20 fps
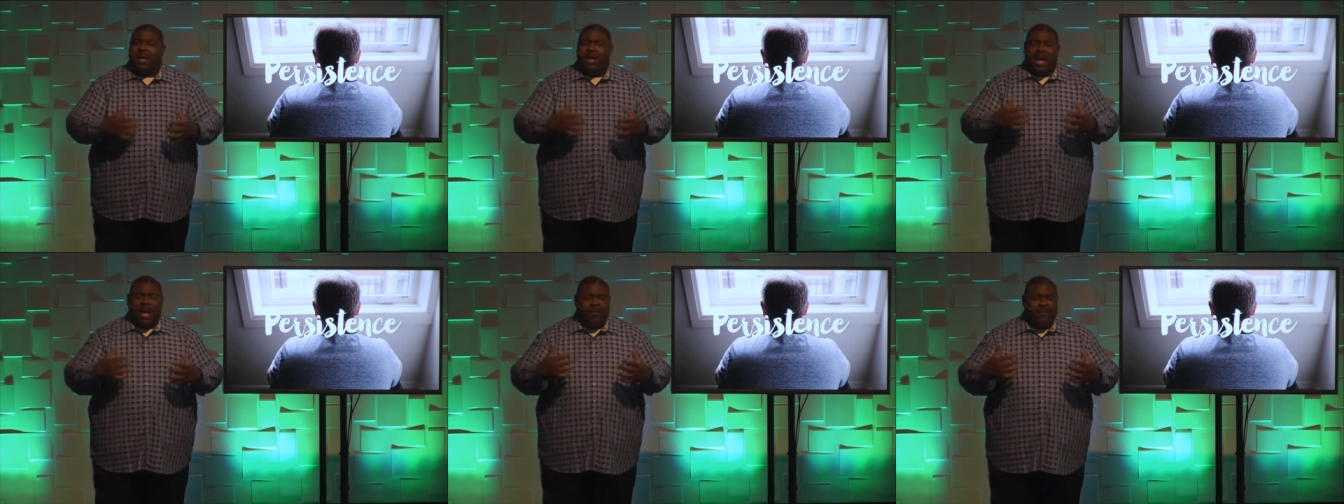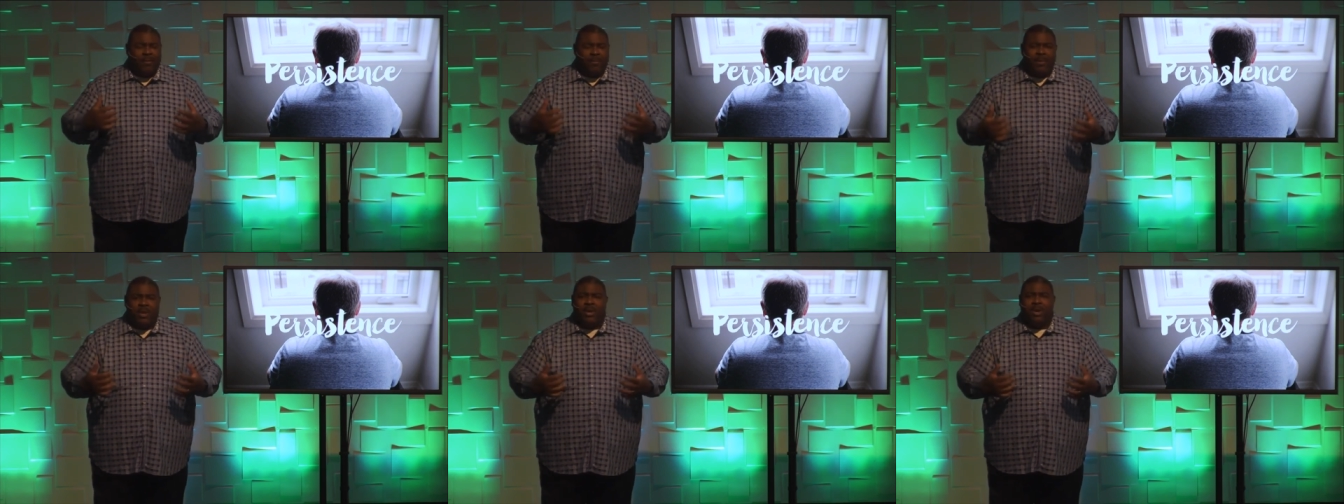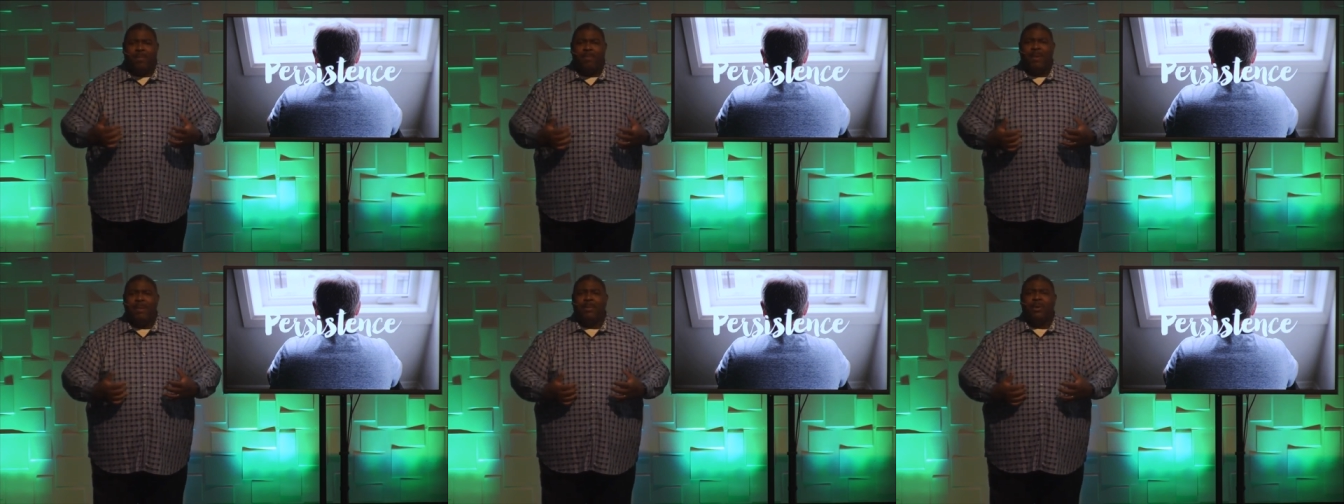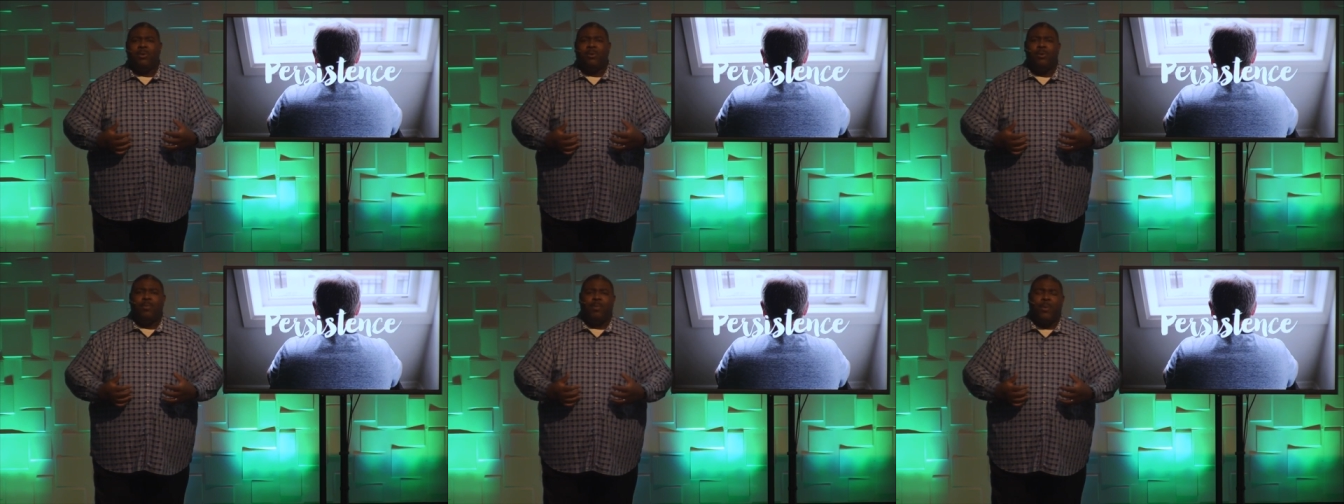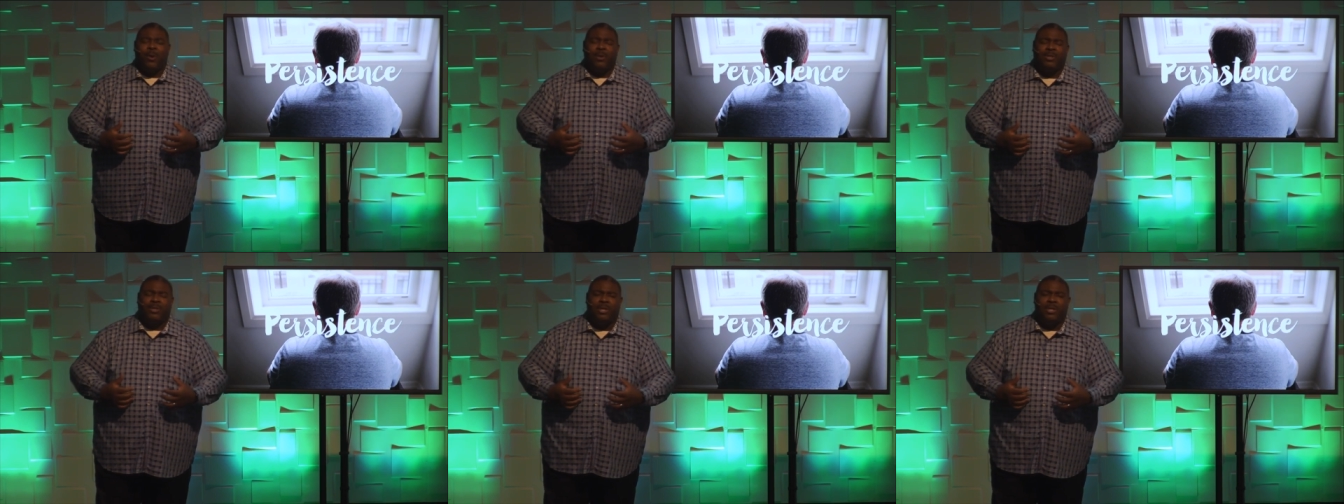a familiar biblical
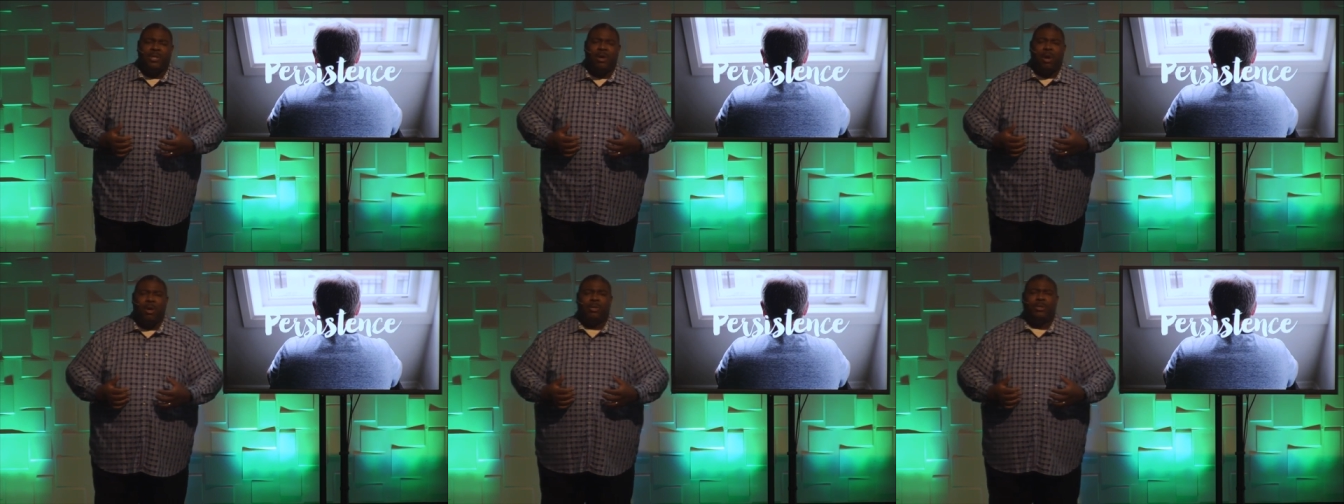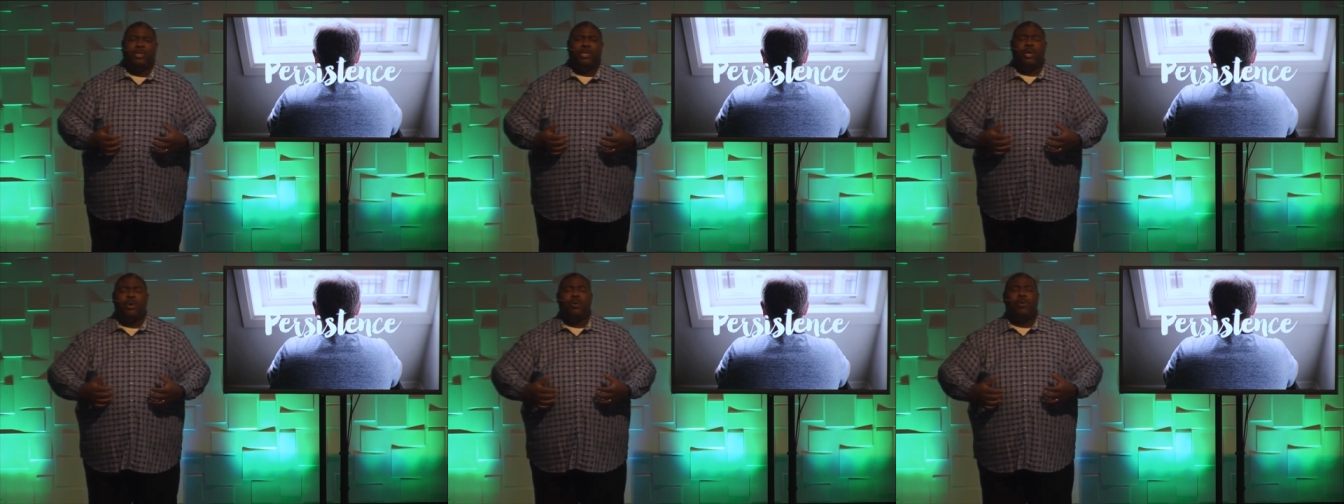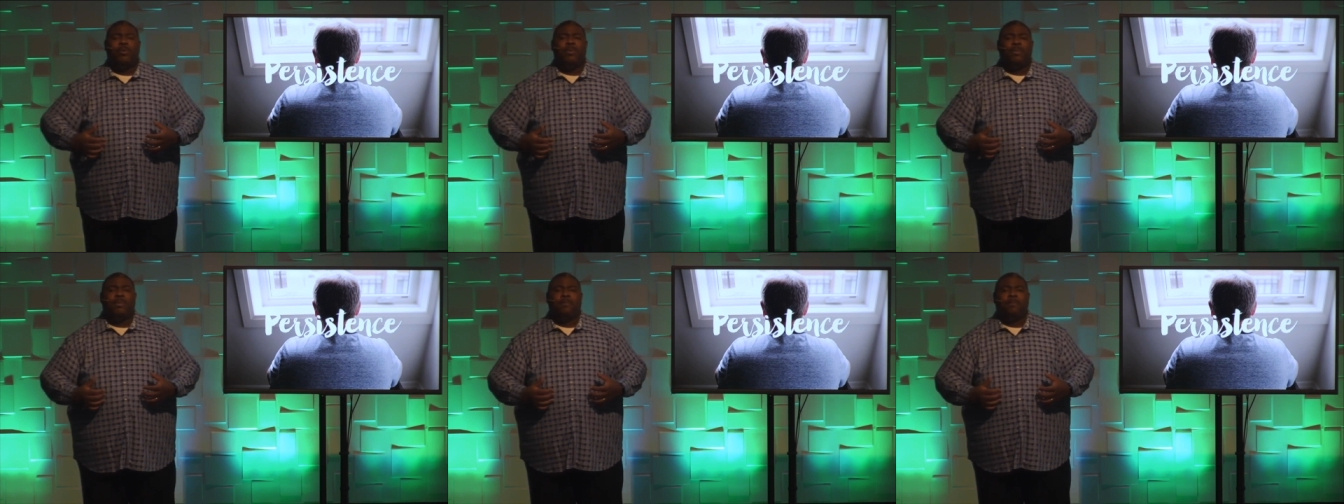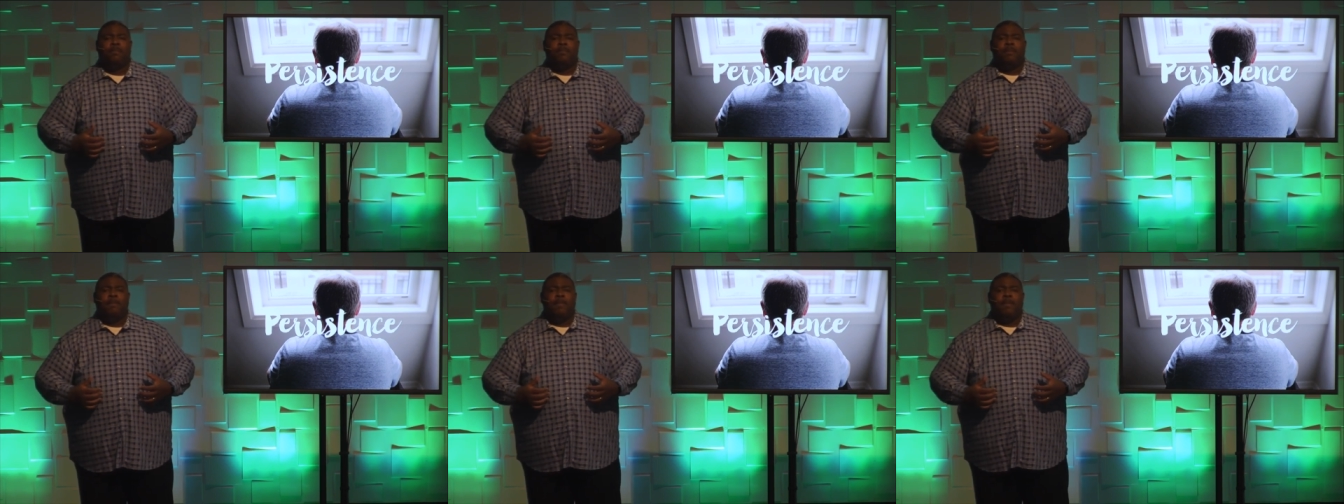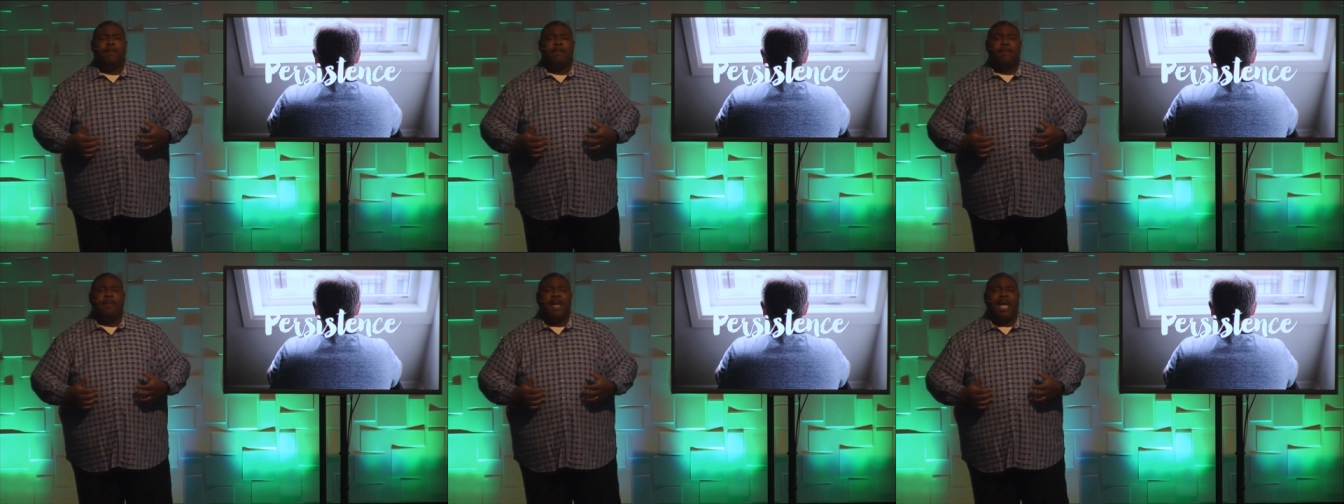person called Job
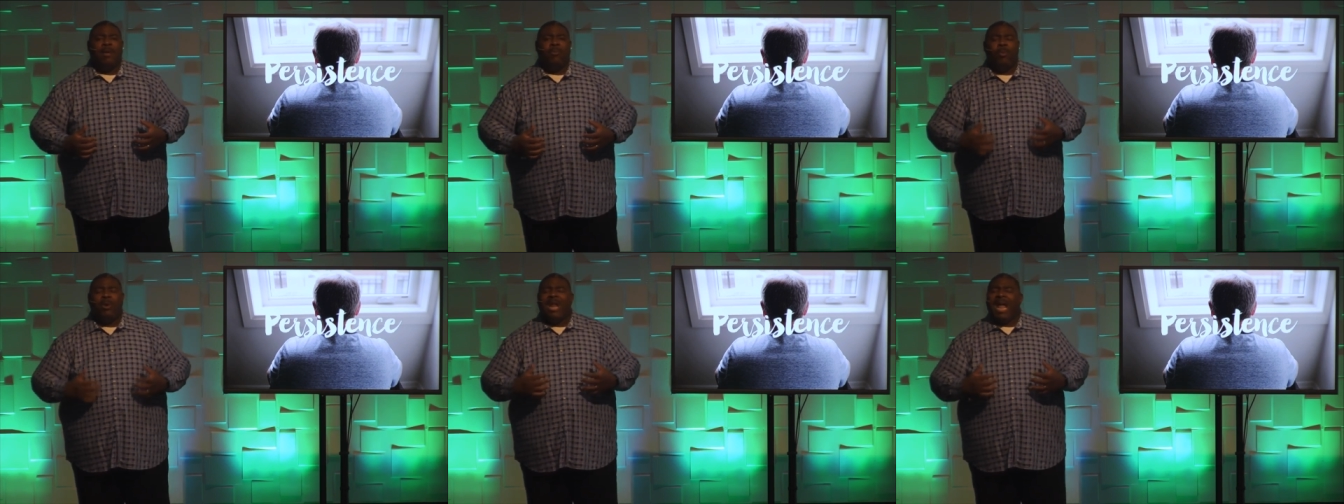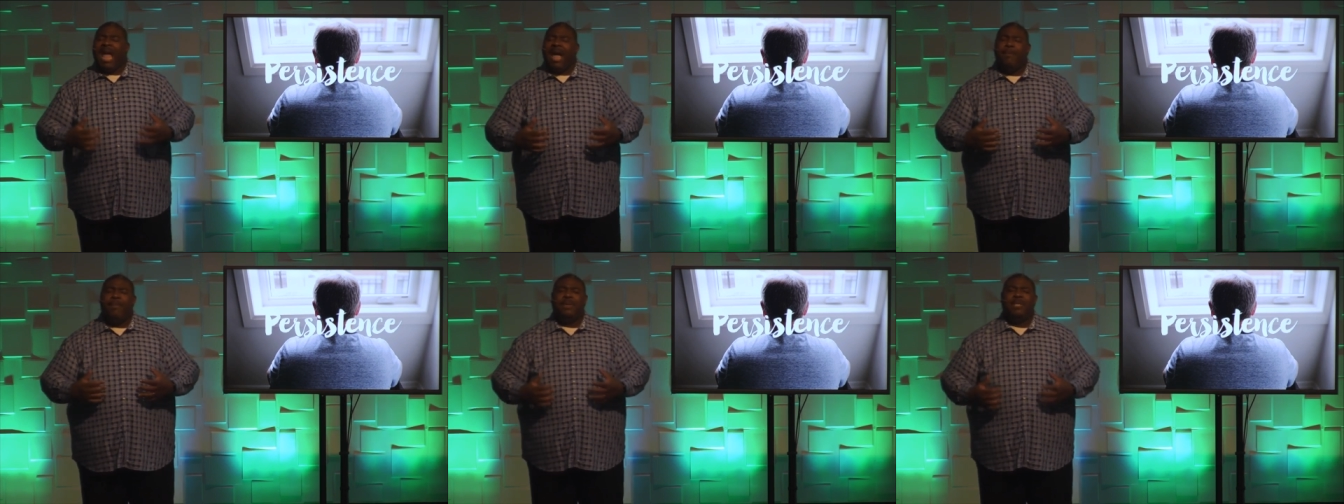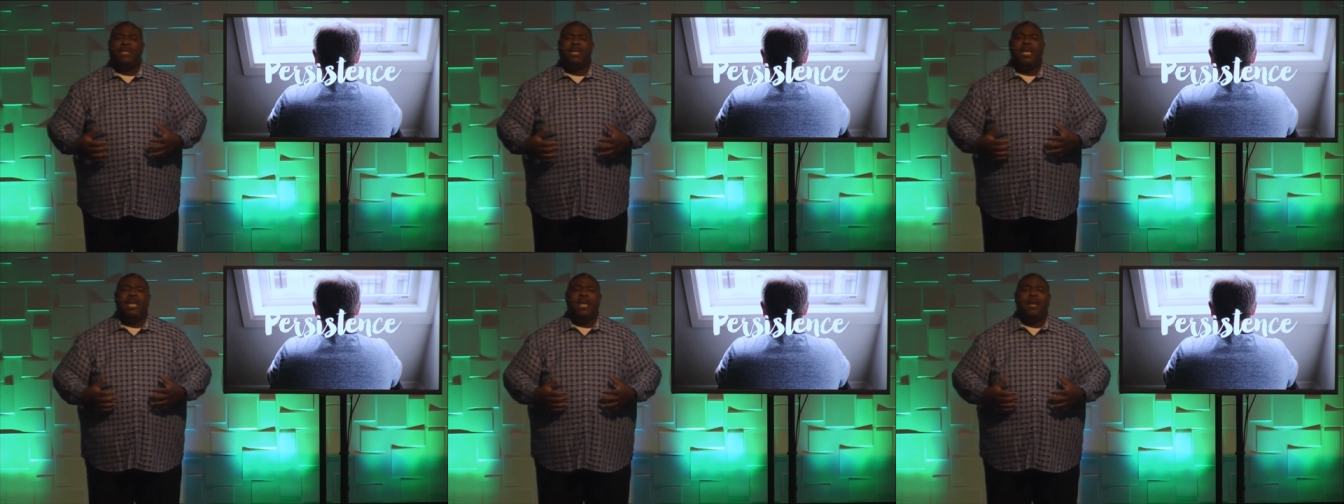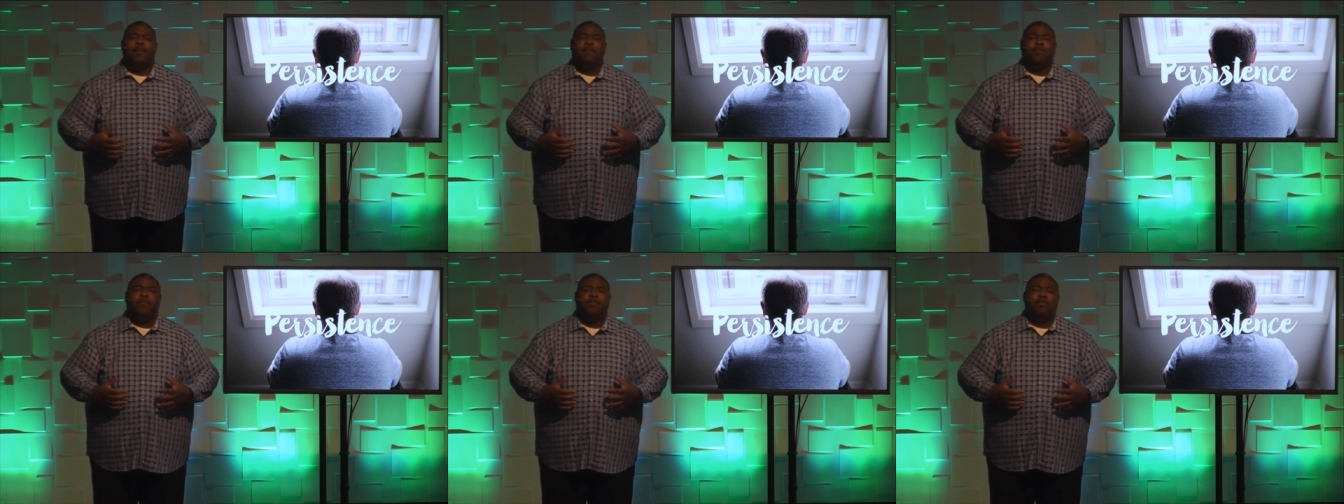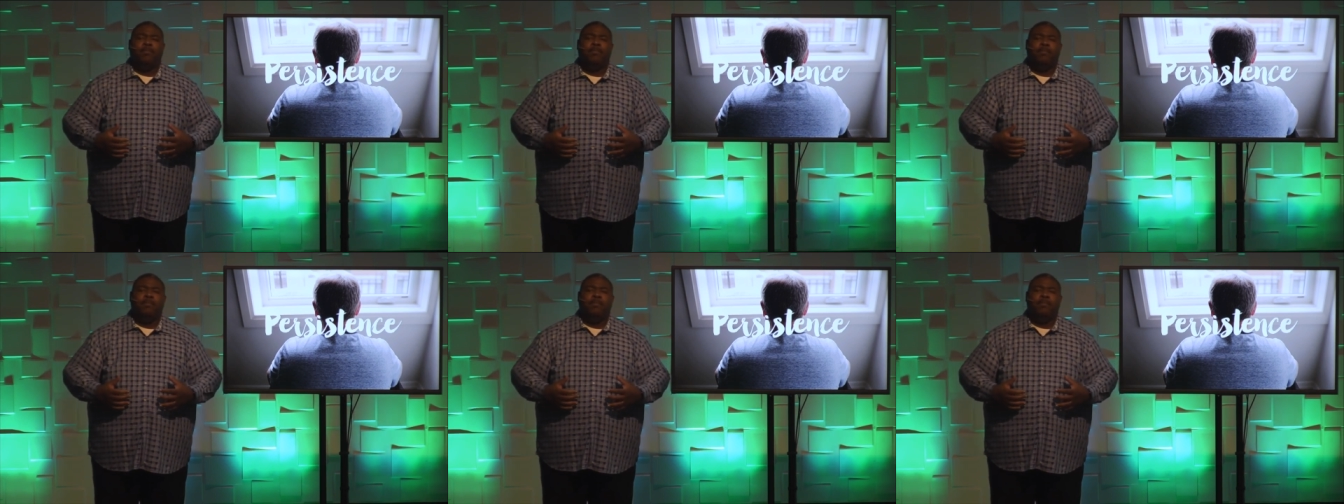and what happened to him